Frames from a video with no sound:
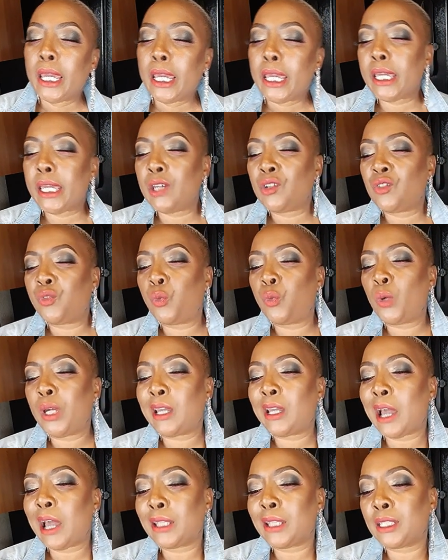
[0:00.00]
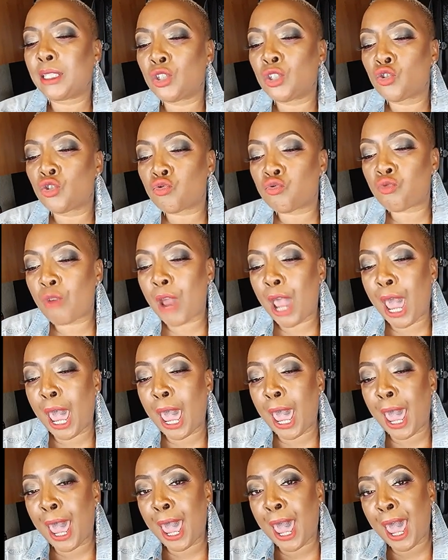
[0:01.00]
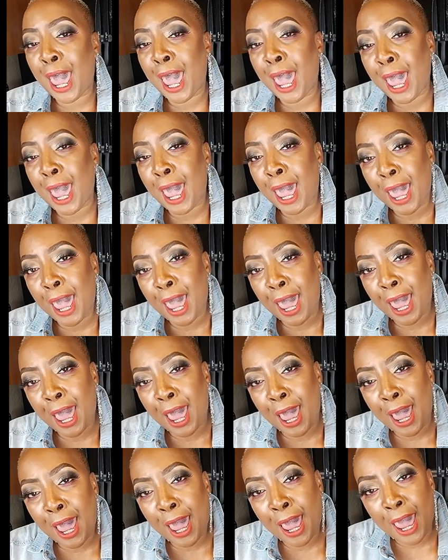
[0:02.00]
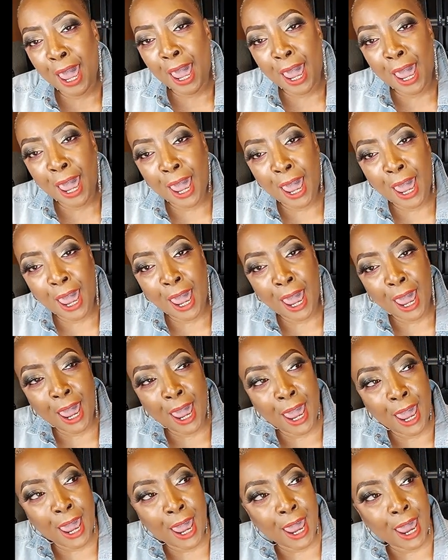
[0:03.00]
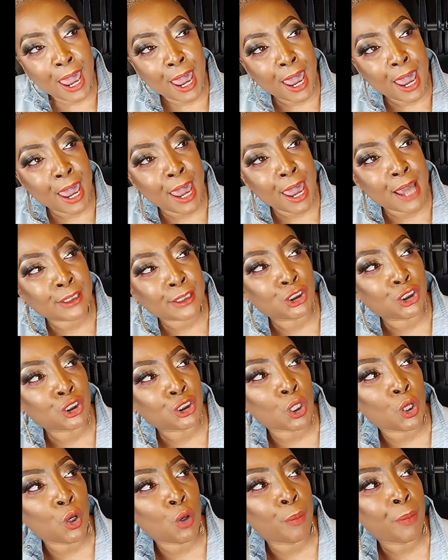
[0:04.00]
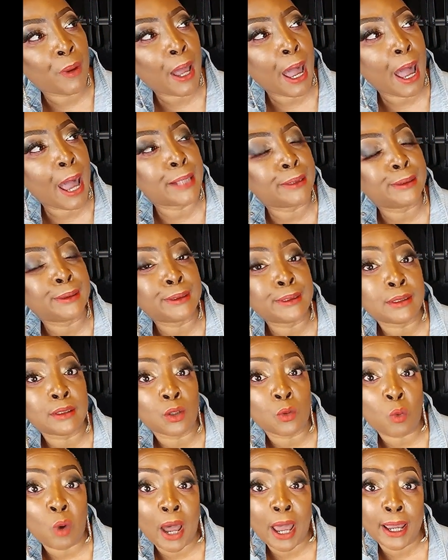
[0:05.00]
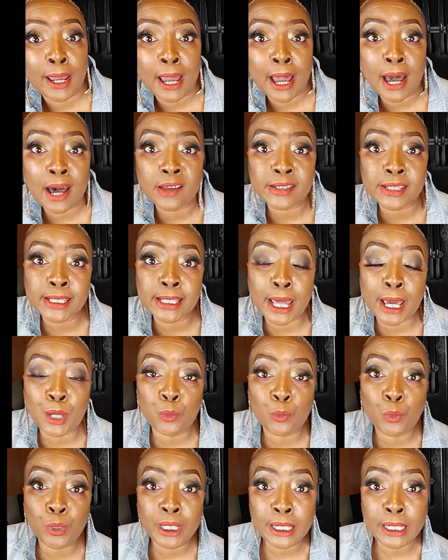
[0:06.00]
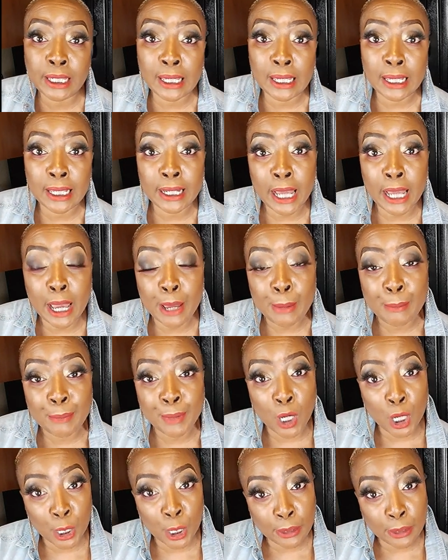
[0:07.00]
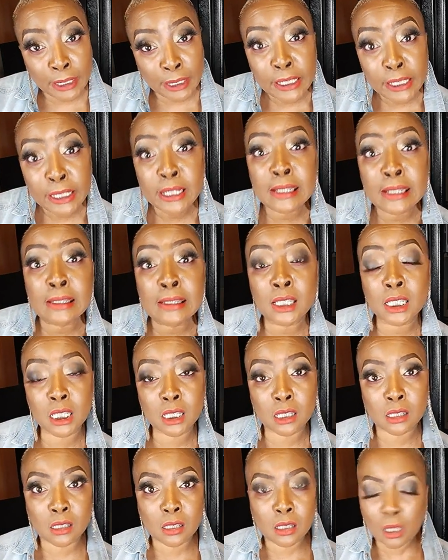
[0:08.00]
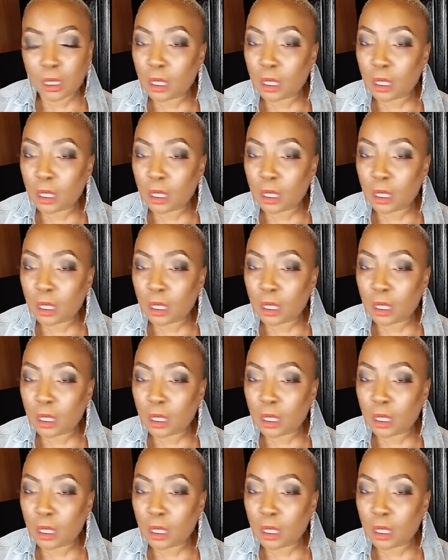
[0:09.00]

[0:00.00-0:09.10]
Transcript: if we got to drag Joe Biden to the White House like weekend at Bernie's.